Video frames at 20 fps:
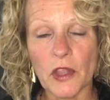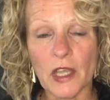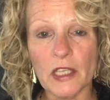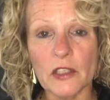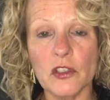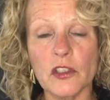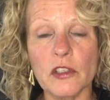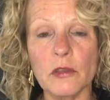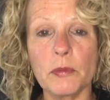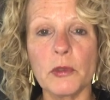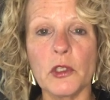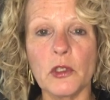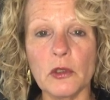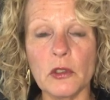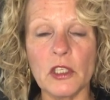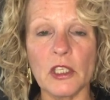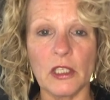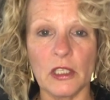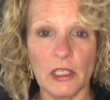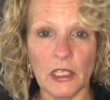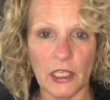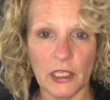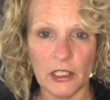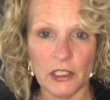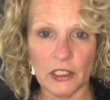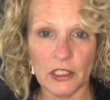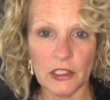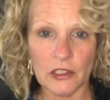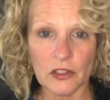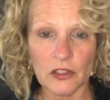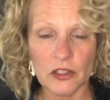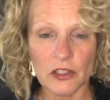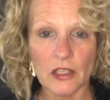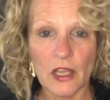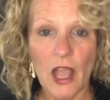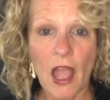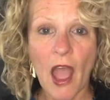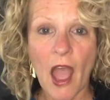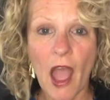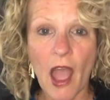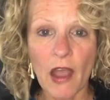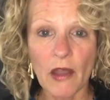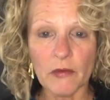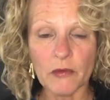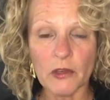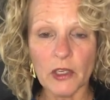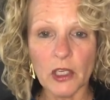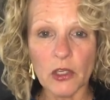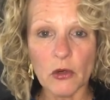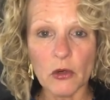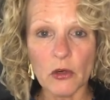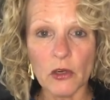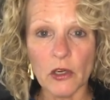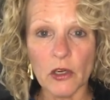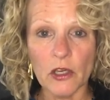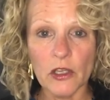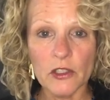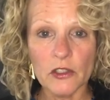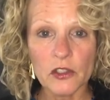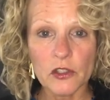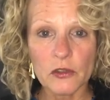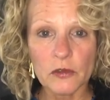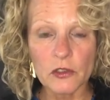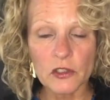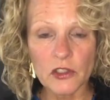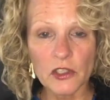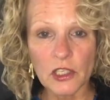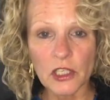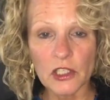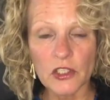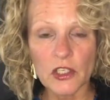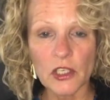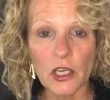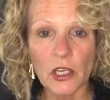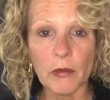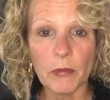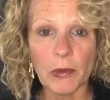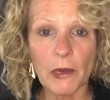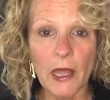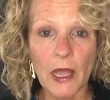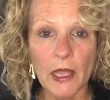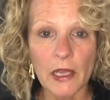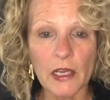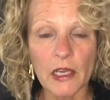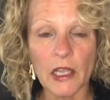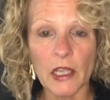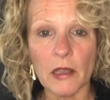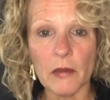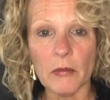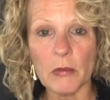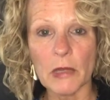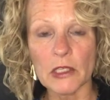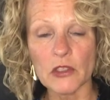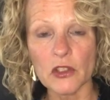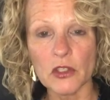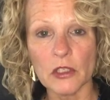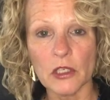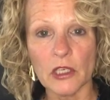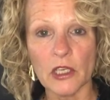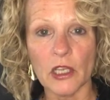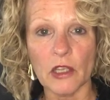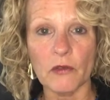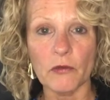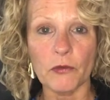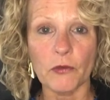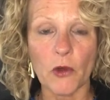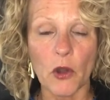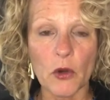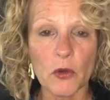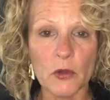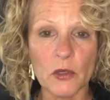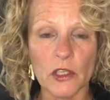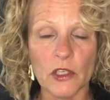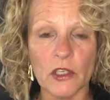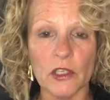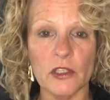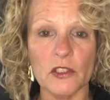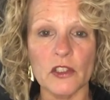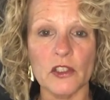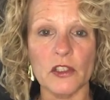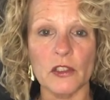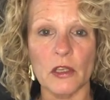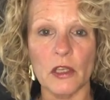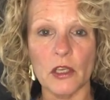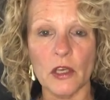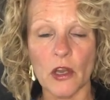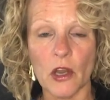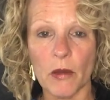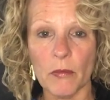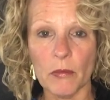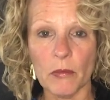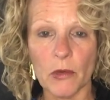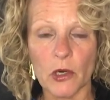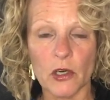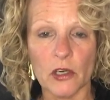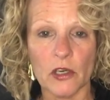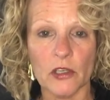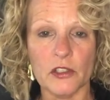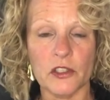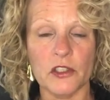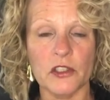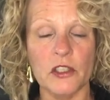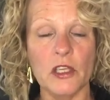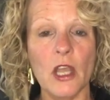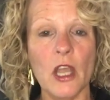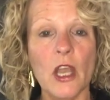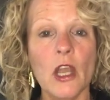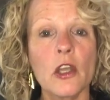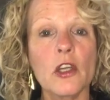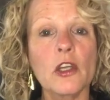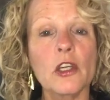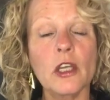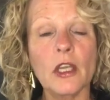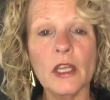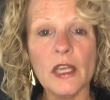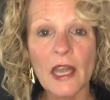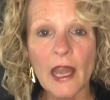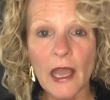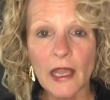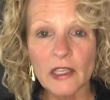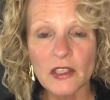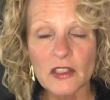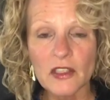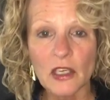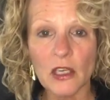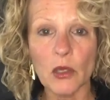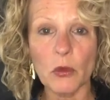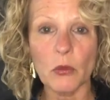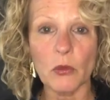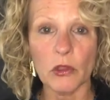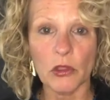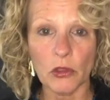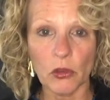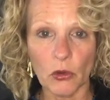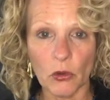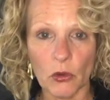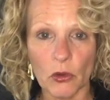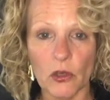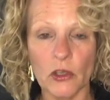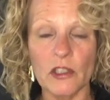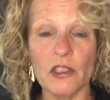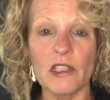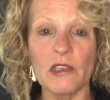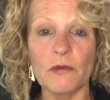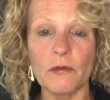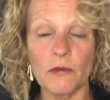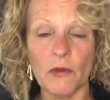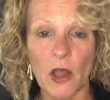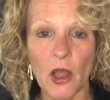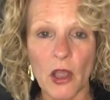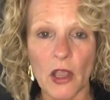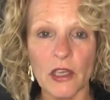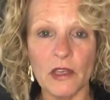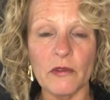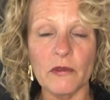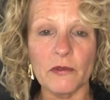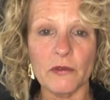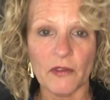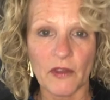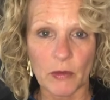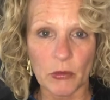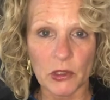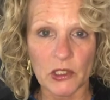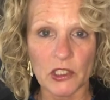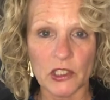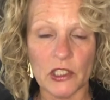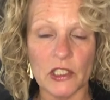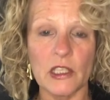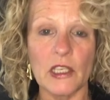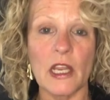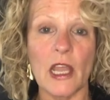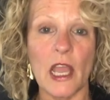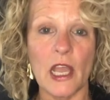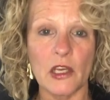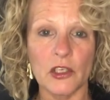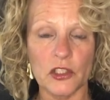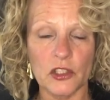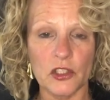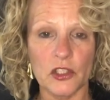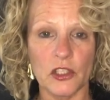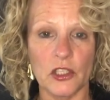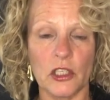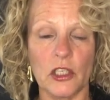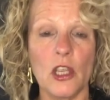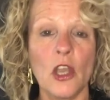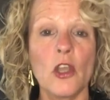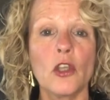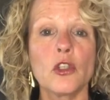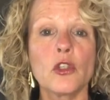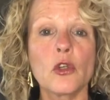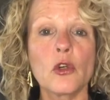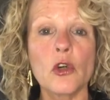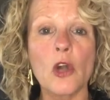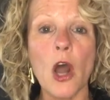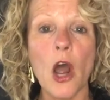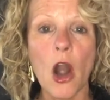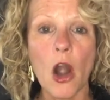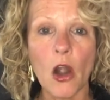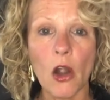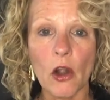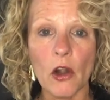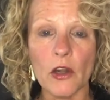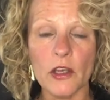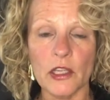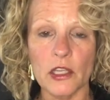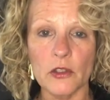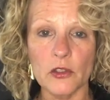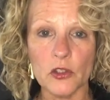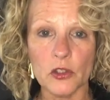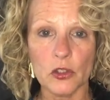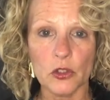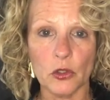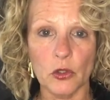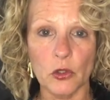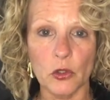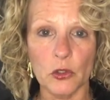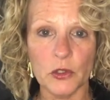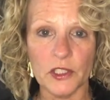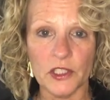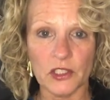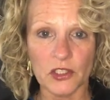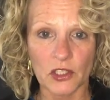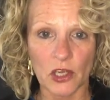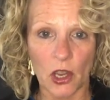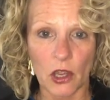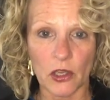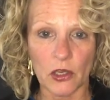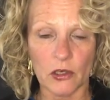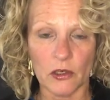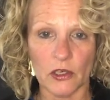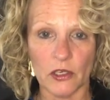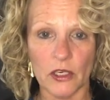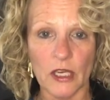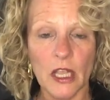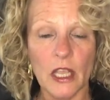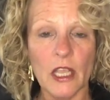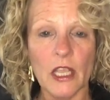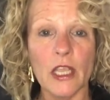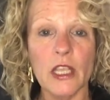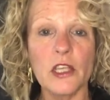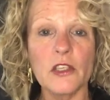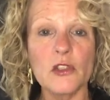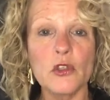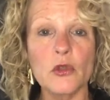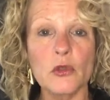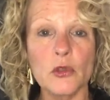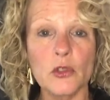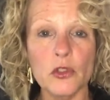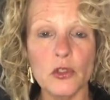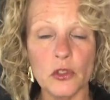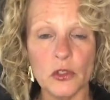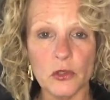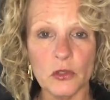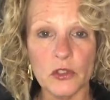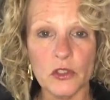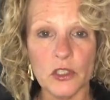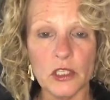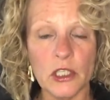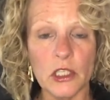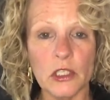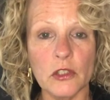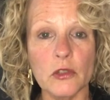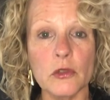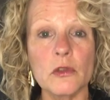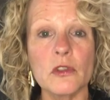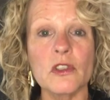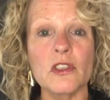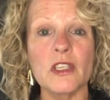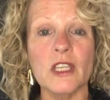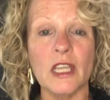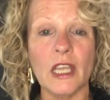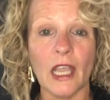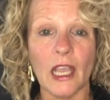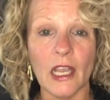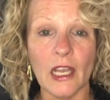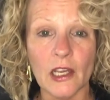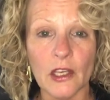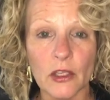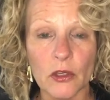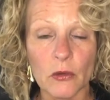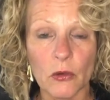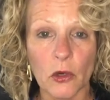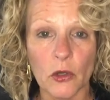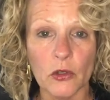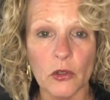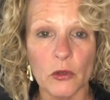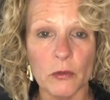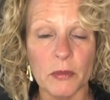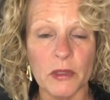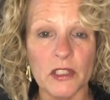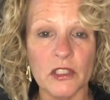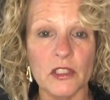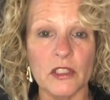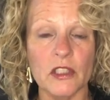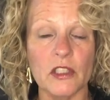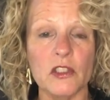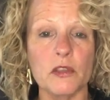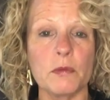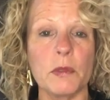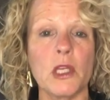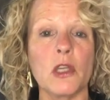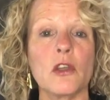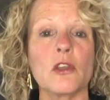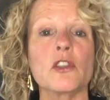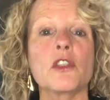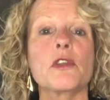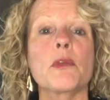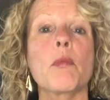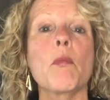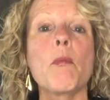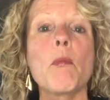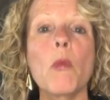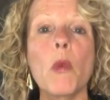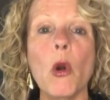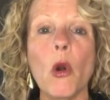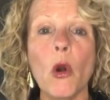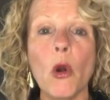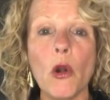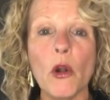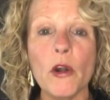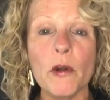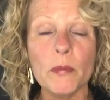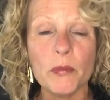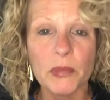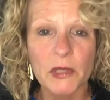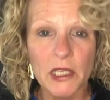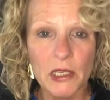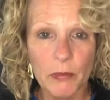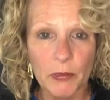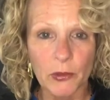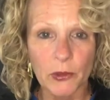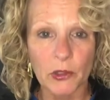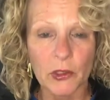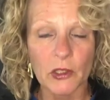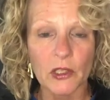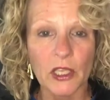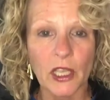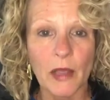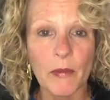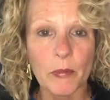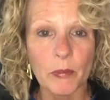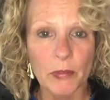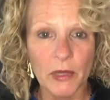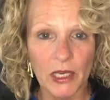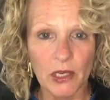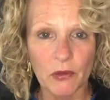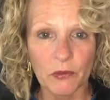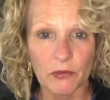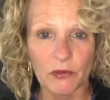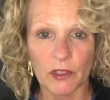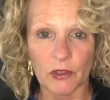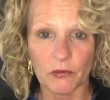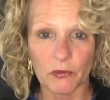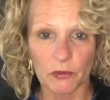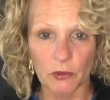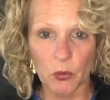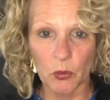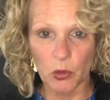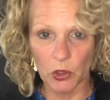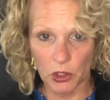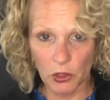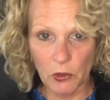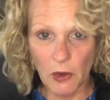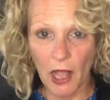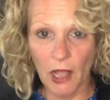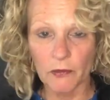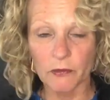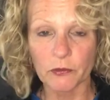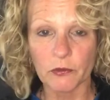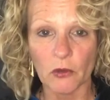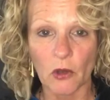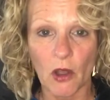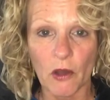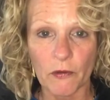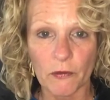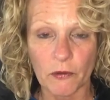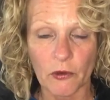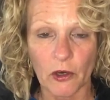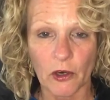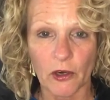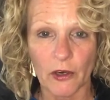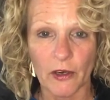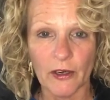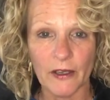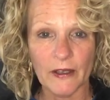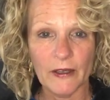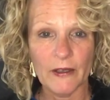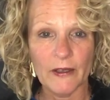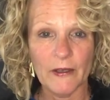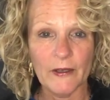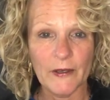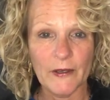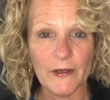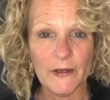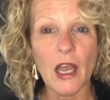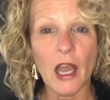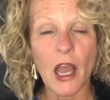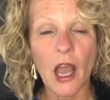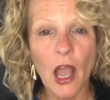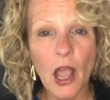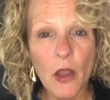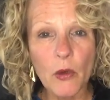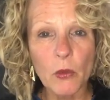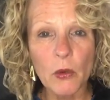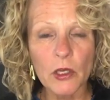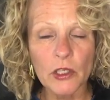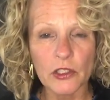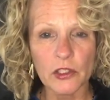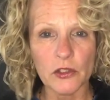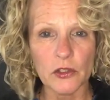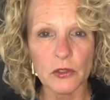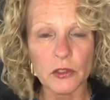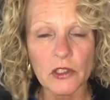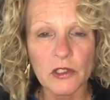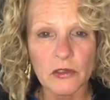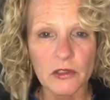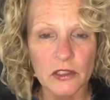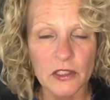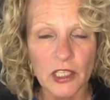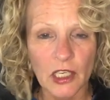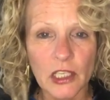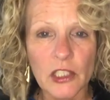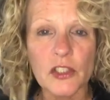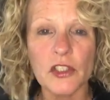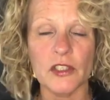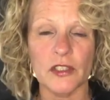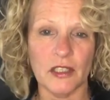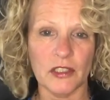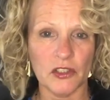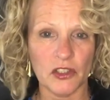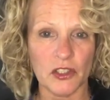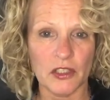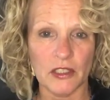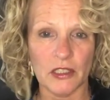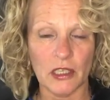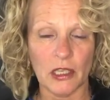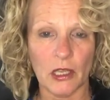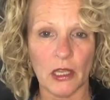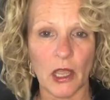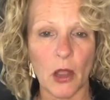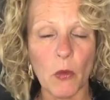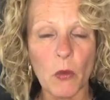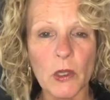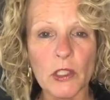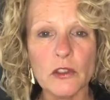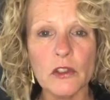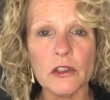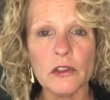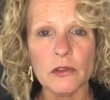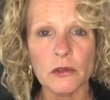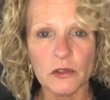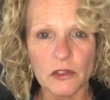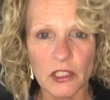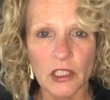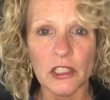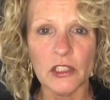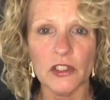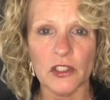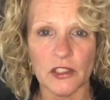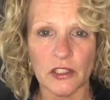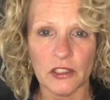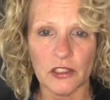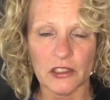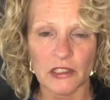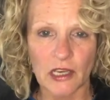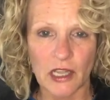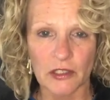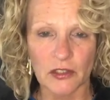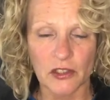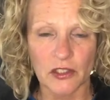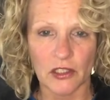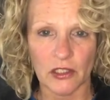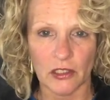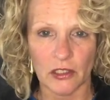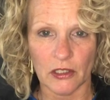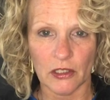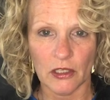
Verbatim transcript: that's the beauty ladies having your strategic planning masculine focus uh, numbers connecting with your divine feminine energy, your heart and soul desire. It's your duty to scale and grow your business because more people can benefit from what you have to offer. I wanted to teach this I wanted to teach this lesson